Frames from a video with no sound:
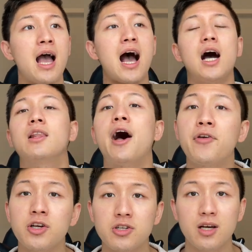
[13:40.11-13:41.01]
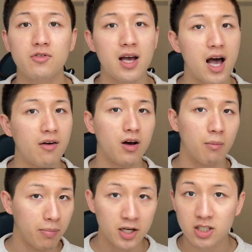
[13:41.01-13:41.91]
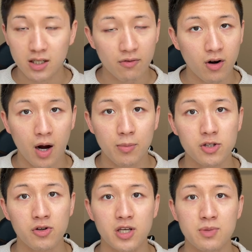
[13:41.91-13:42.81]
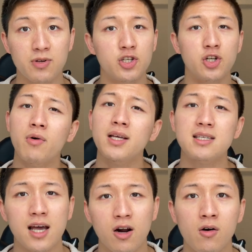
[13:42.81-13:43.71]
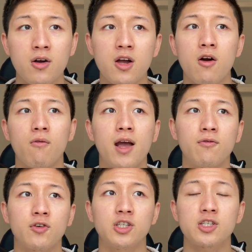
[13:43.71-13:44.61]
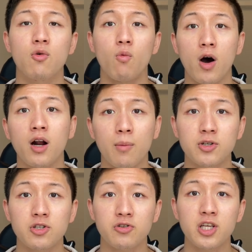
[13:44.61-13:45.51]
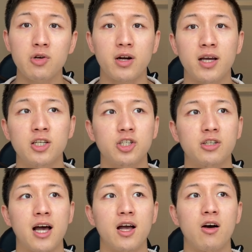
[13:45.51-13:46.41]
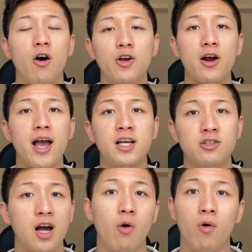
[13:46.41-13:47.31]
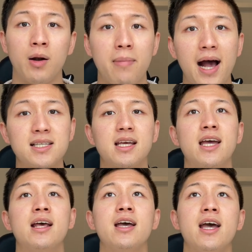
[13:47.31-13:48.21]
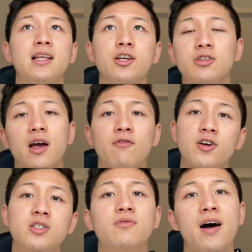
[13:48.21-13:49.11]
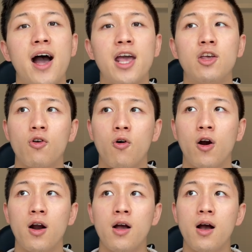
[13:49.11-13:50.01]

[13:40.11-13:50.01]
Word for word: allowing yourself to have a bunch of different opportunities because you don't want to settle, right, for just one opportunity. You want to ensure that all your eggs are now in one basket and that you're diversifying your